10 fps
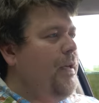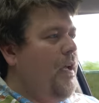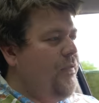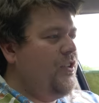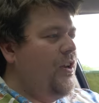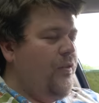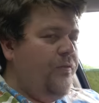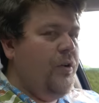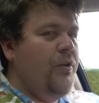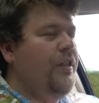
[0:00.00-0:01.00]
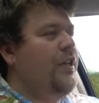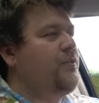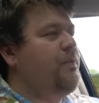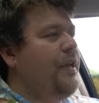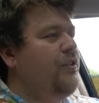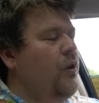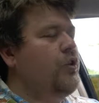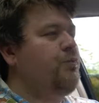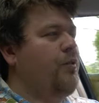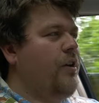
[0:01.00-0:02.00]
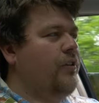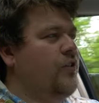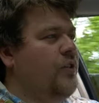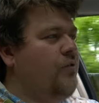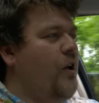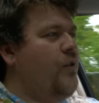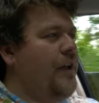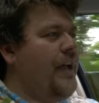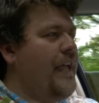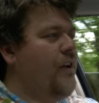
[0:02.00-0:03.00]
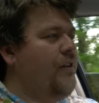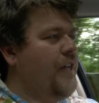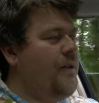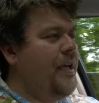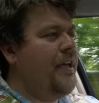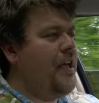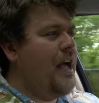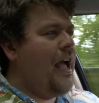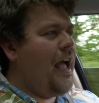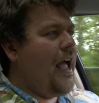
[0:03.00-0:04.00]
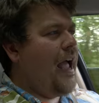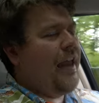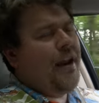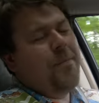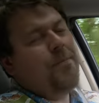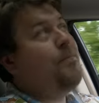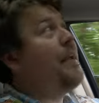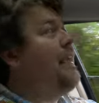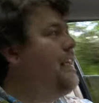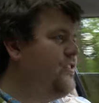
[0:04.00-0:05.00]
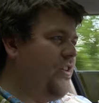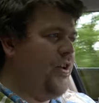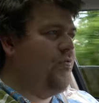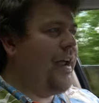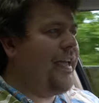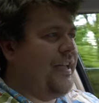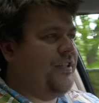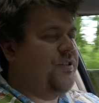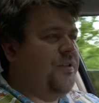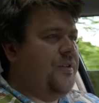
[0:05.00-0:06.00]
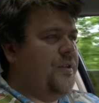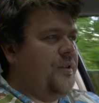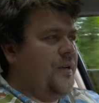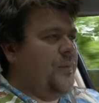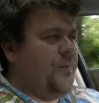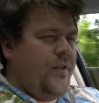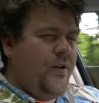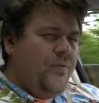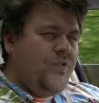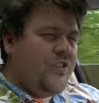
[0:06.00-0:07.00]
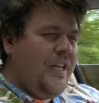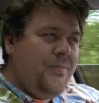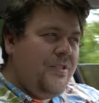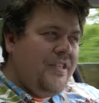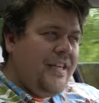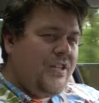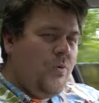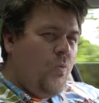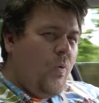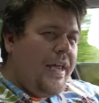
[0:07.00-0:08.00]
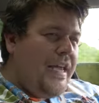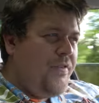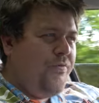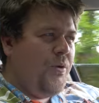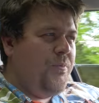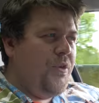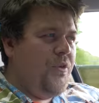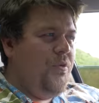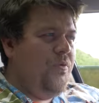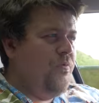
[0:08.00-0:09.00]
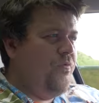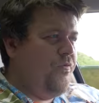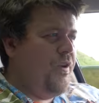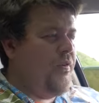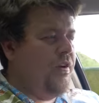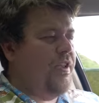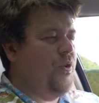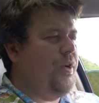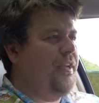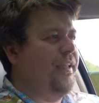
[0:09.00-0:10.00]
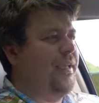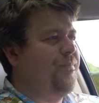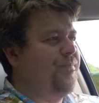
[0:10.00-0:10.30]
I've seen a few of these big Dodge products on the road out here and they make an amazing racket. They don't seem to get away from you very quickly.